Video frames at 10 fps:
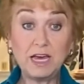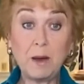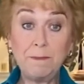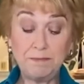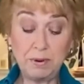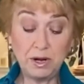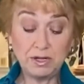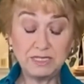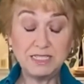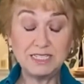are
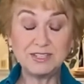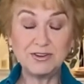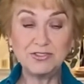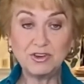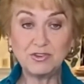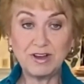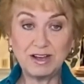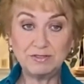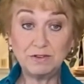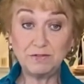planted on the
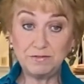ground,